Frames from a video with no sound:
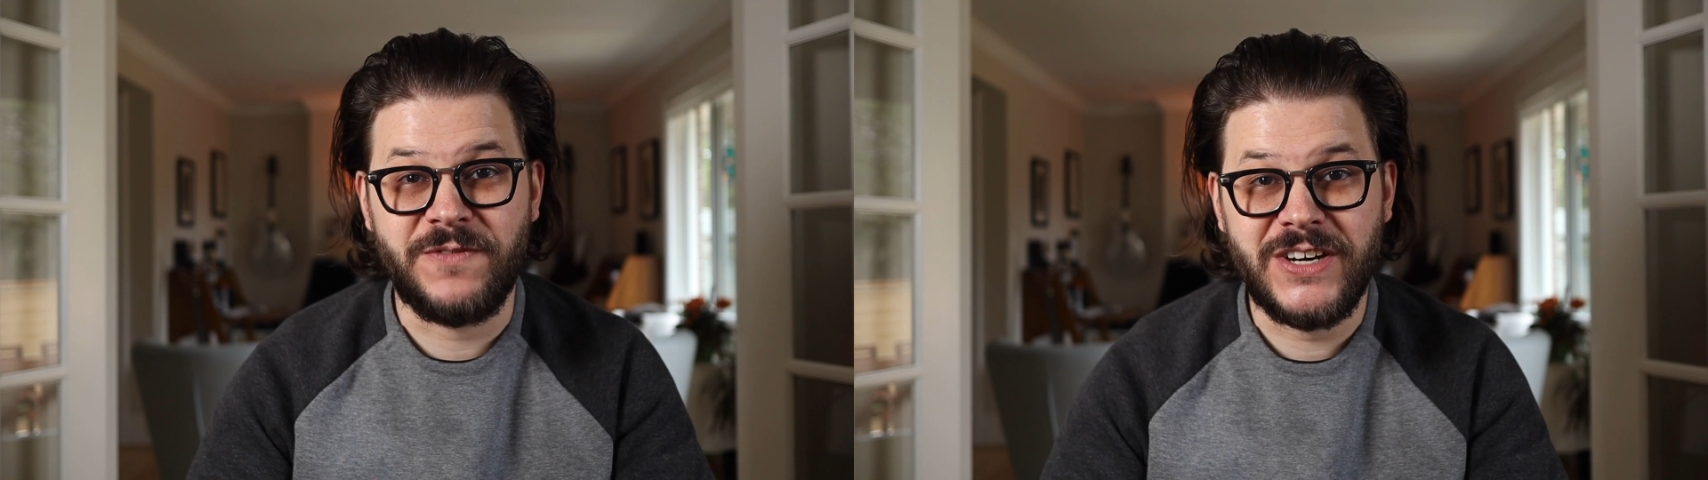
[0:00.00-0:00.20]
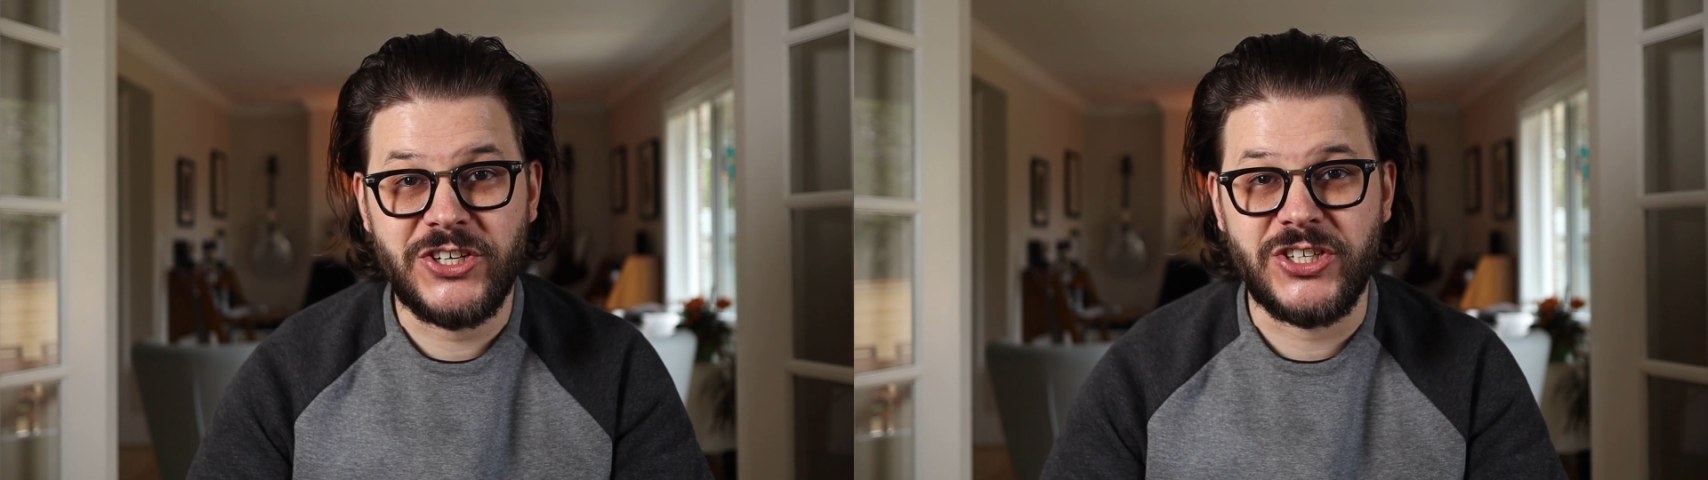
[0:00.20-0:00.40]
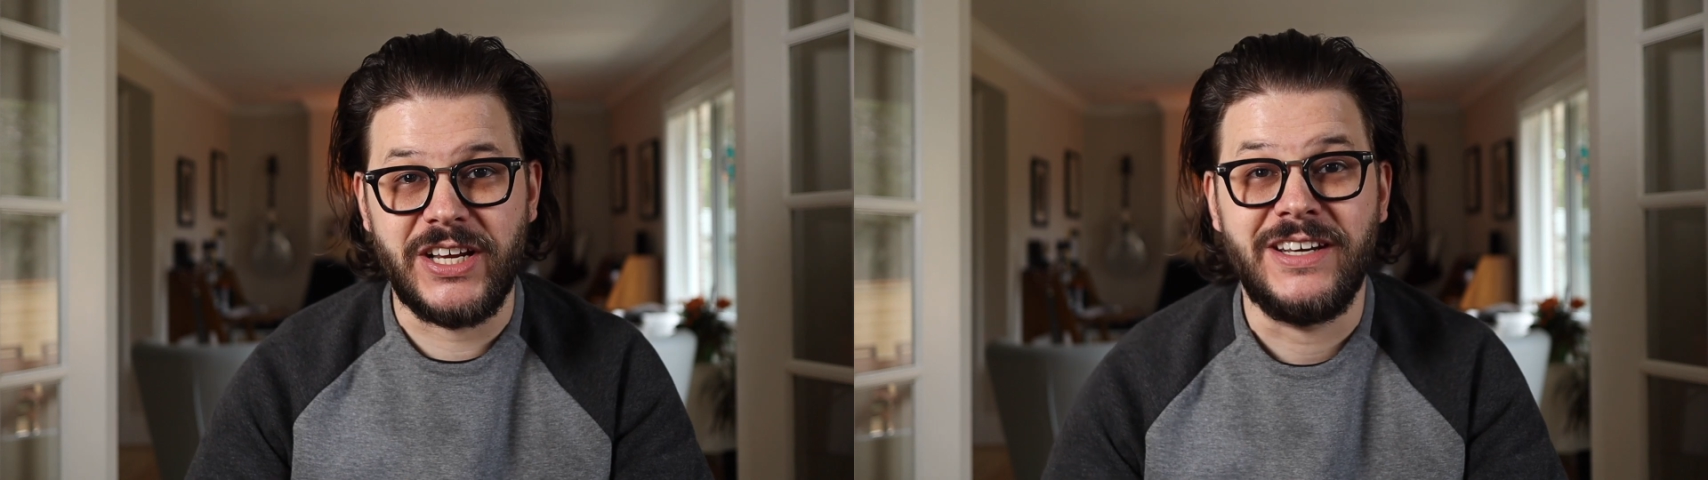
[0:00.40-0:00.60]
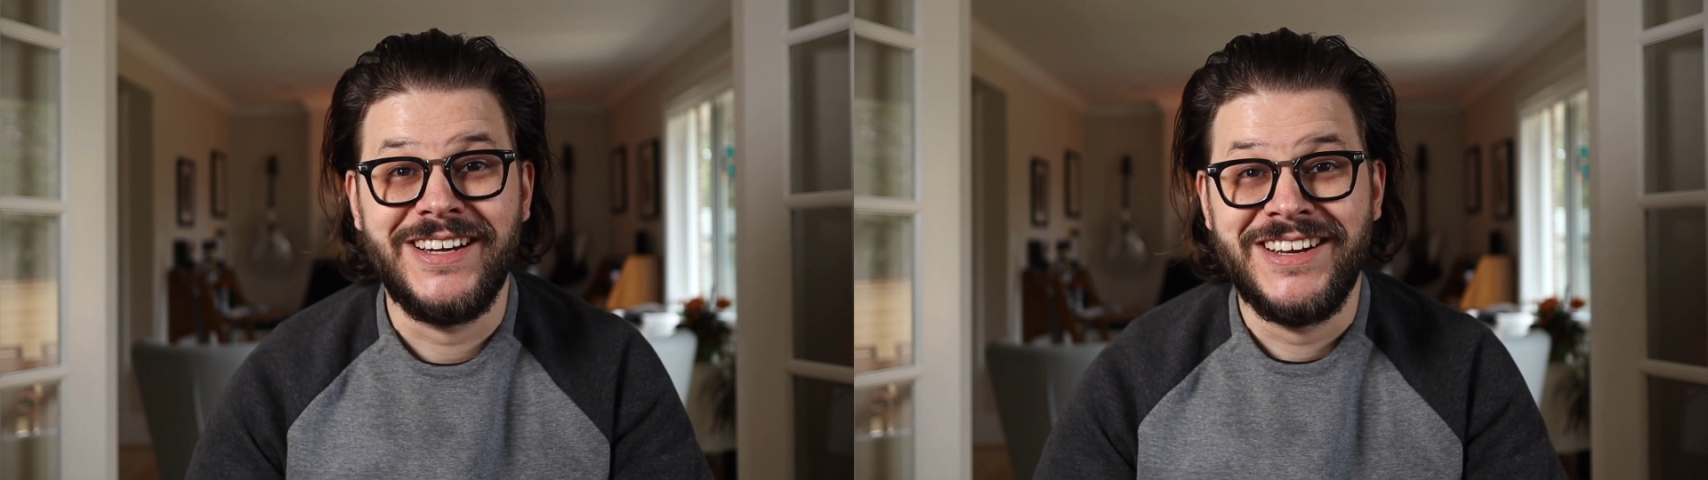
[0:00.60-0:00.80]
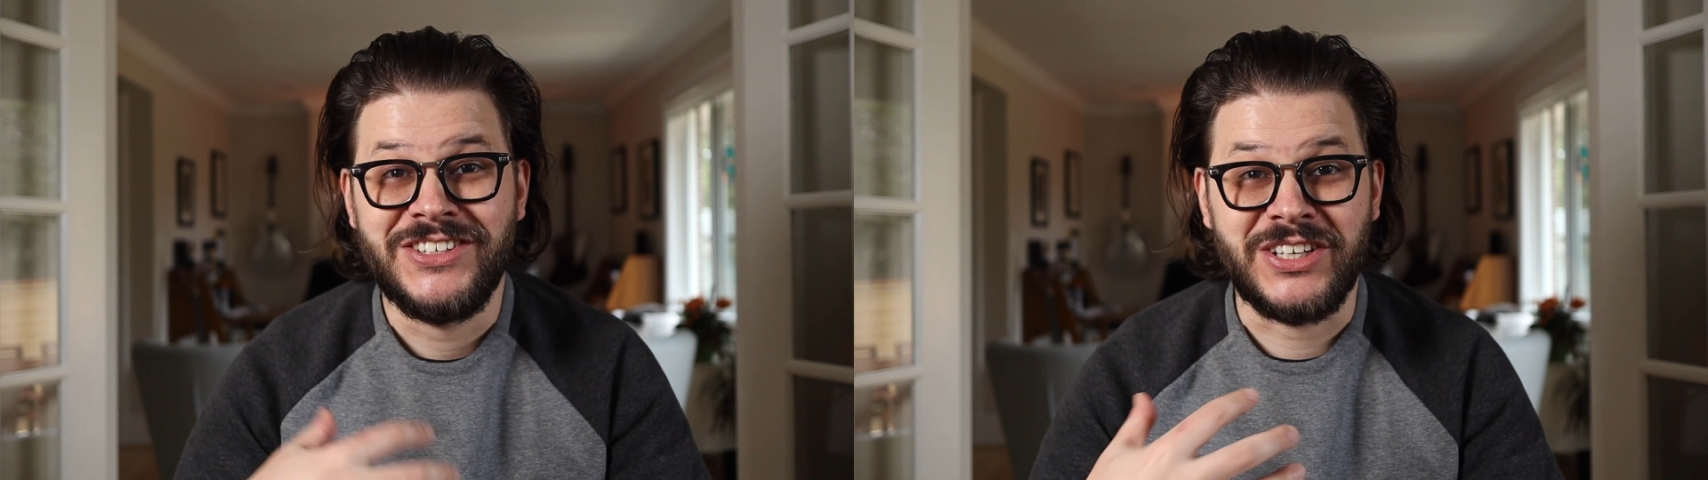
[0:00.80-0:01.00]
to finish it,
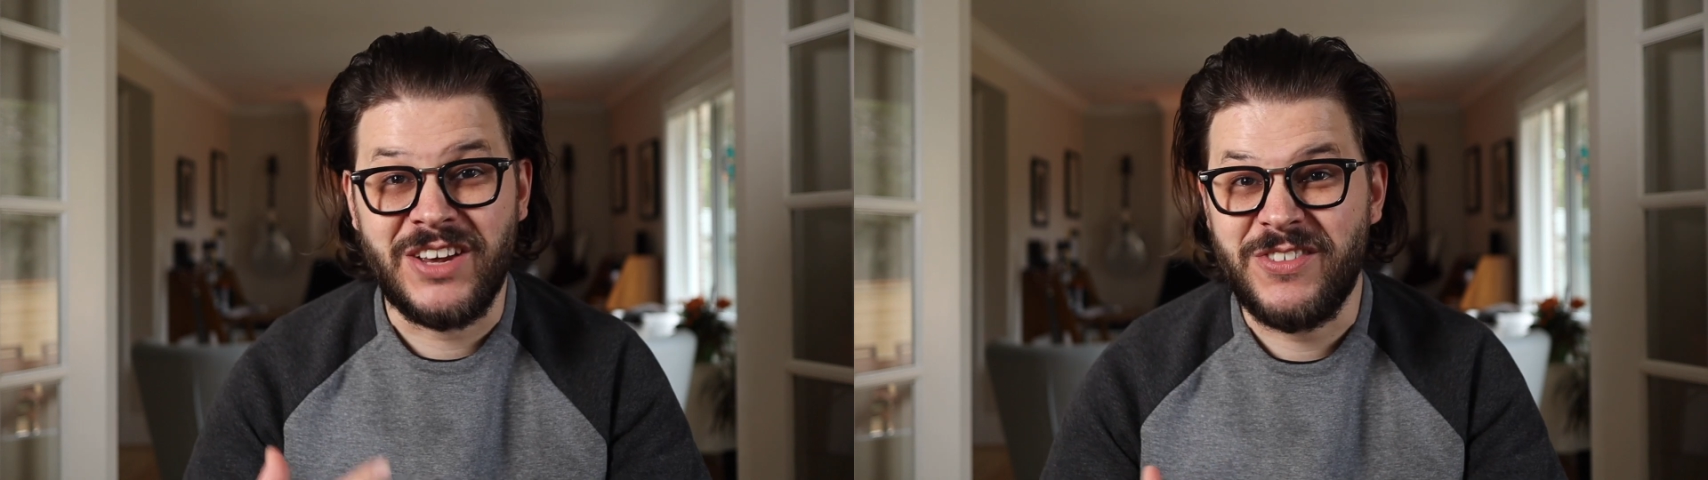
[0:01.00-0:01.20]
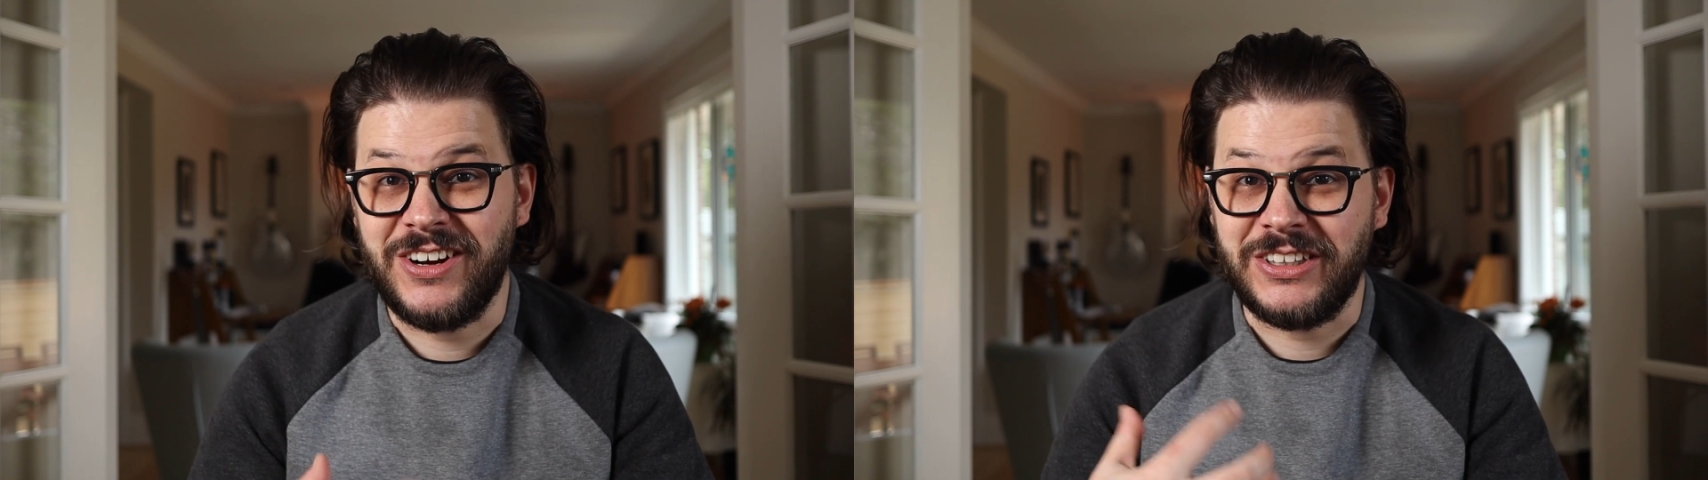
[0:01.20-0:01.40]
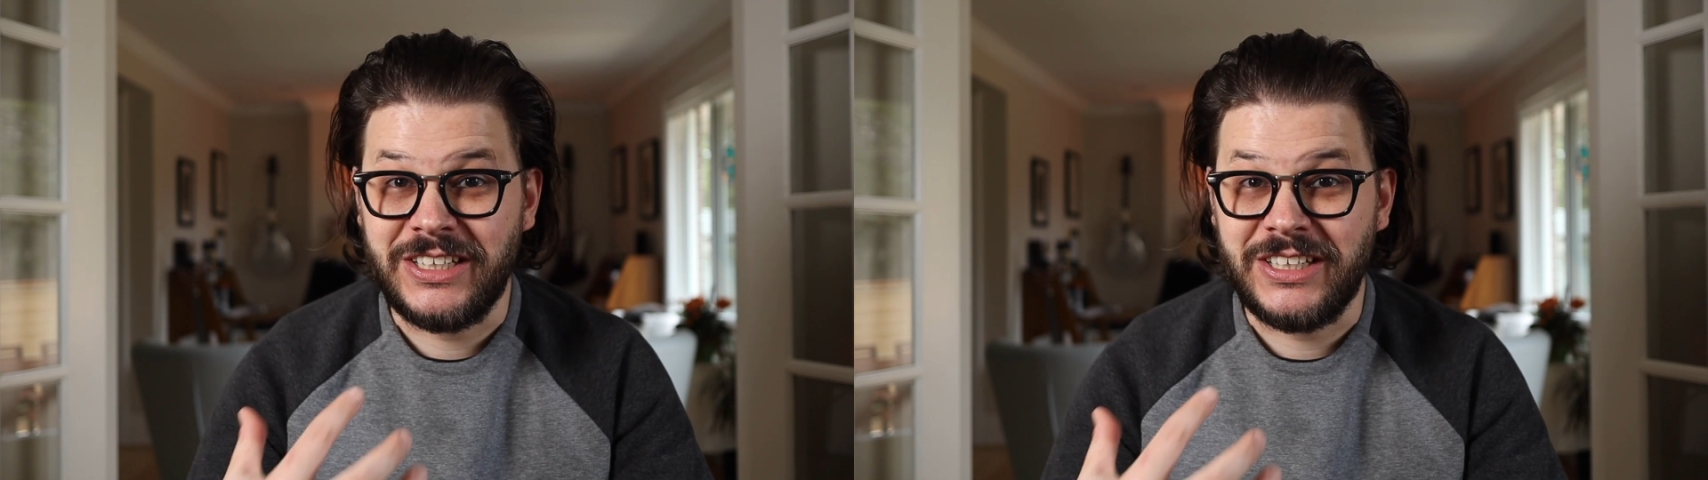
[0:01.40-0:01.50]
to give it a